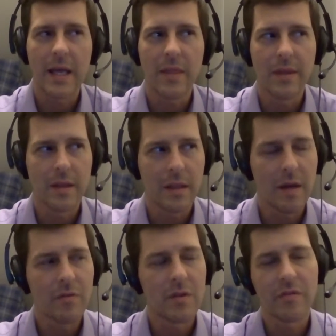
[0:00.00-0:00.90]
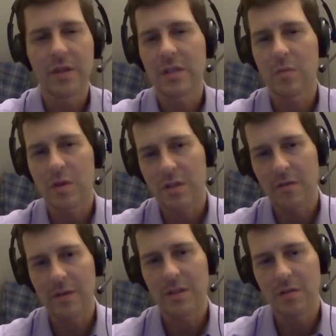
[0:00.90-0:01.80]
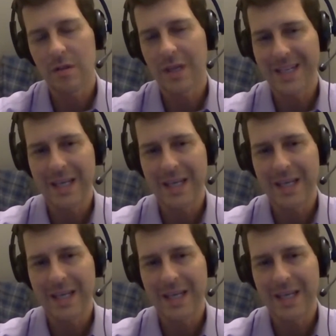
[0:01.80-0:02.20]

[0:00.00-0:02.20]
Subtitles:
the level of customer service you then